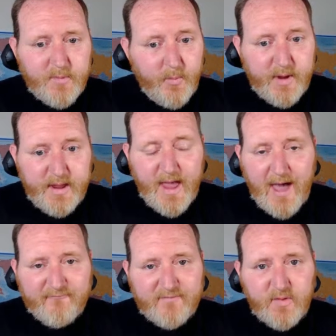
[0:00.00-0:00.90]
We
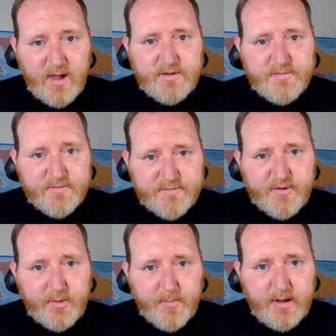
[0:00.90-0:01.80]
have it, ladies and
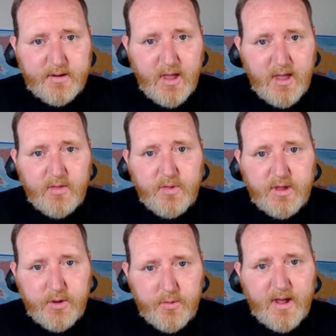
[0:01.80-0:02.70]
gentlemen. The
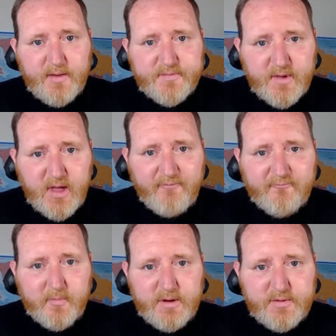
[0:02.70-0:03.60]
U.S.
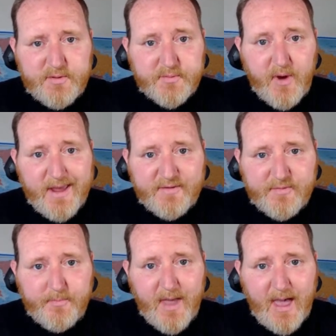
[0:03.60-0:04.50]
government strikes
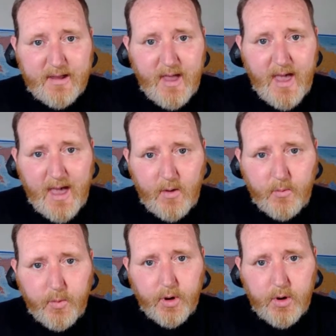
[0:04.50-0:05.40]
back at
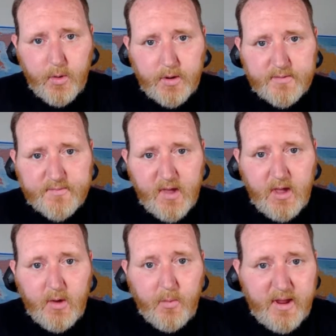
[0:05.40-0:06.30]
Workhorse.
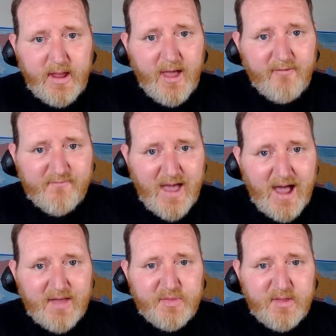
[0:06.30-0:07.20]
We have
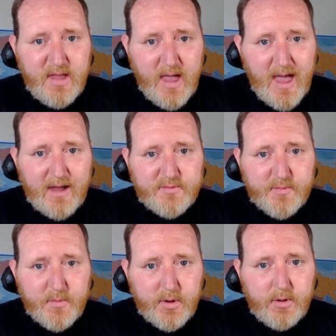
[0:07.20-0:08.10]
got the
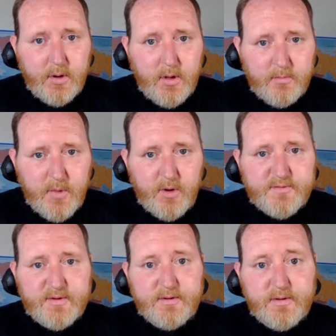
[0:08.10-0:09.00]
actual
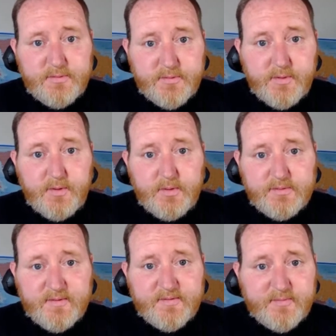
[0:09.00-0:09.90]
motion to
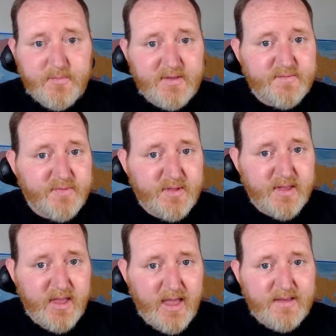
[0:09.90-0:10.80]
dismiss the
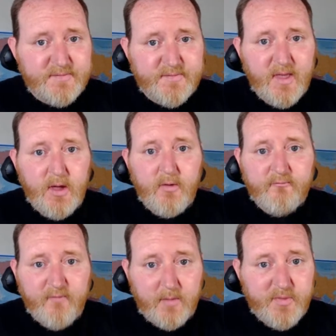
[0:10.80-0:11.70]
case
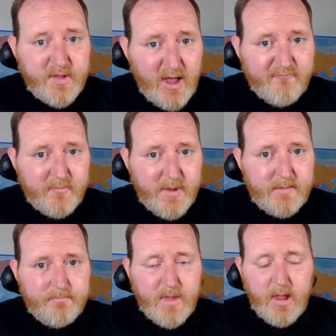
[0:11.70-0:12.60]
from the
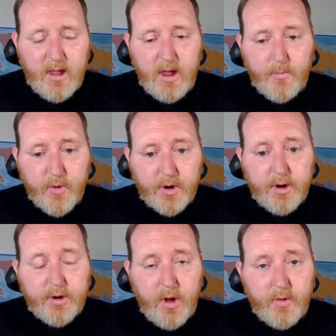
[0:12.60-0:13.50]
government, and we're
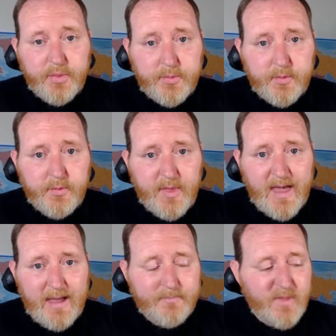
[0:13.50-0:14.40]
going to go through
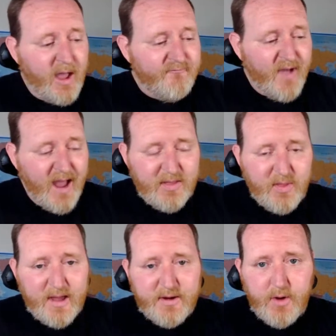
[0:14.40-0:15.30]
that. I've
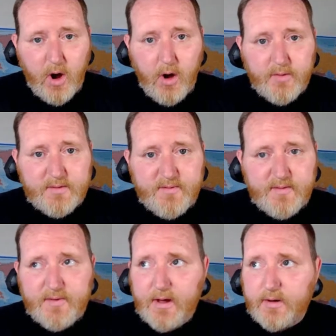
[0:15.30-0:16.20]
highlighted all the
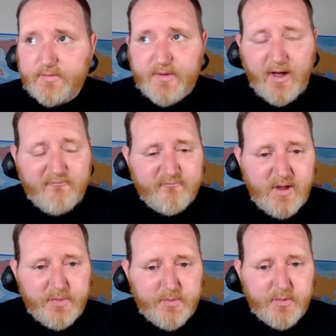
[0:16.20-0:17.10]
details. I've
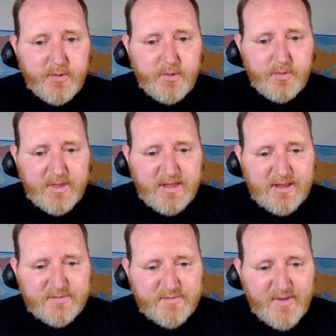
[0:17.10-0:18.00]
read through the
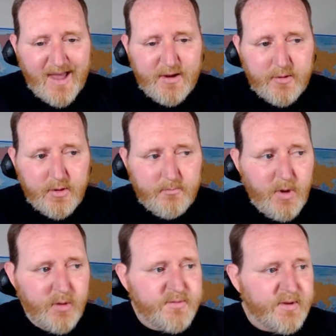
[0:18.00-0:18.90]
entire
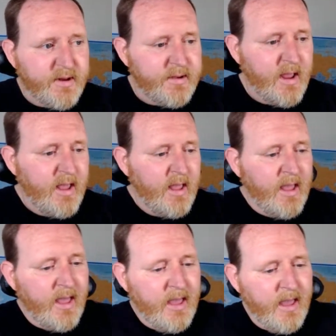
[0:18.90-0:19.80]
motion,
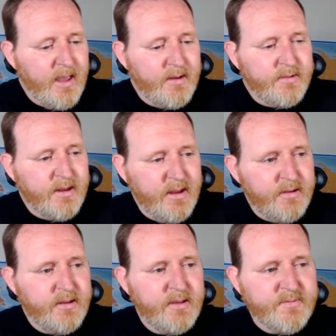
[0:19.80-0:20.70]
and
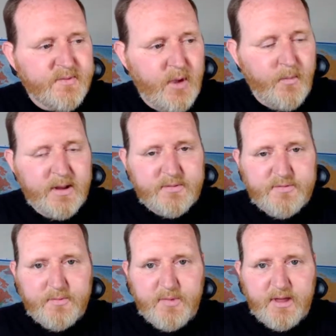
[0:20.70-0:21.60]
it is going
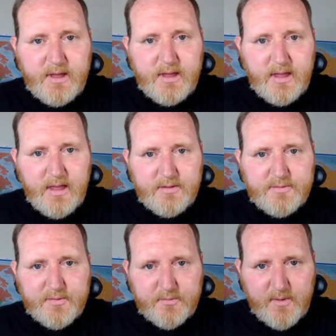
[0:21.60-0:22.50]
to be
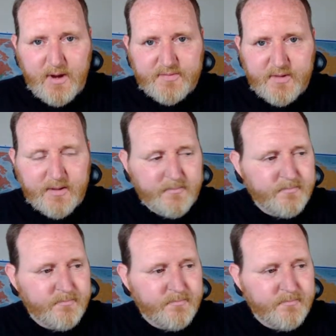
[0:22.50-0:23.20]
interesting.